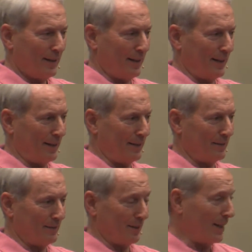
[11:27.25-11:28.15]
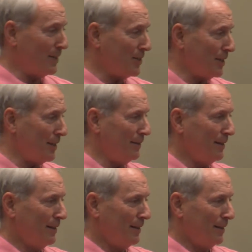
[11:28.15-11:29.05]
and lazy,
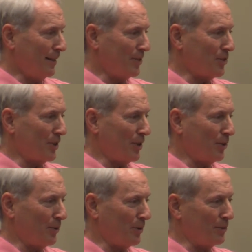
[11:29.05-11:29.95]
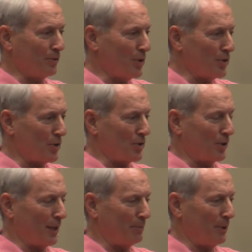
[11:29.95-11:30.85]
and so their voices are
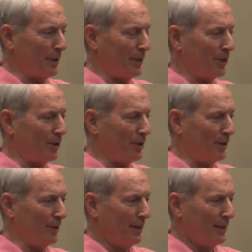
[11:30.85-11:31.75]
not being heard.